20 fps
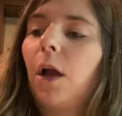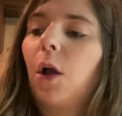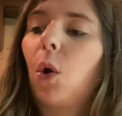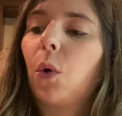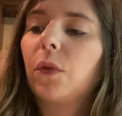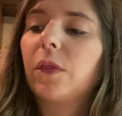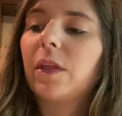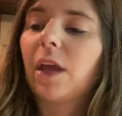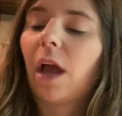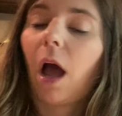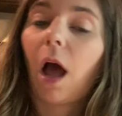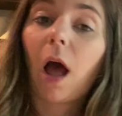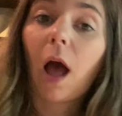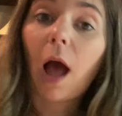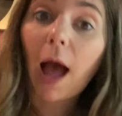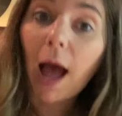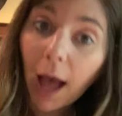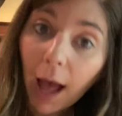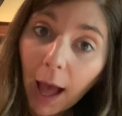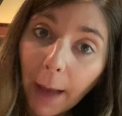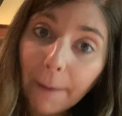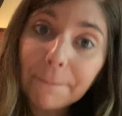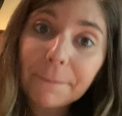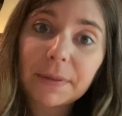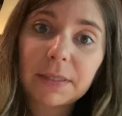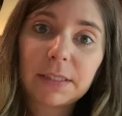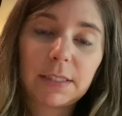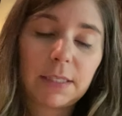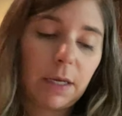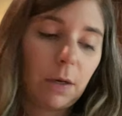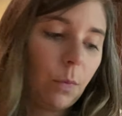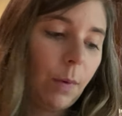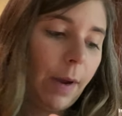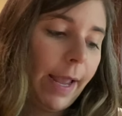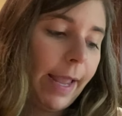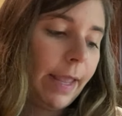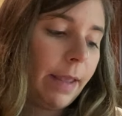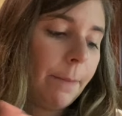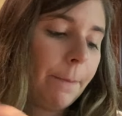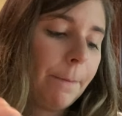Go the opposite
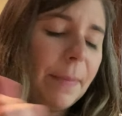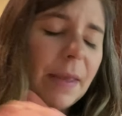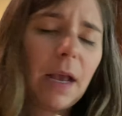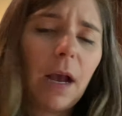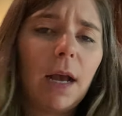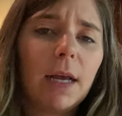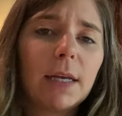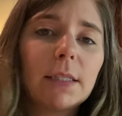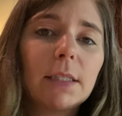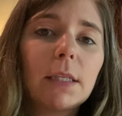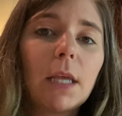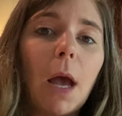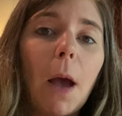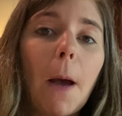way, because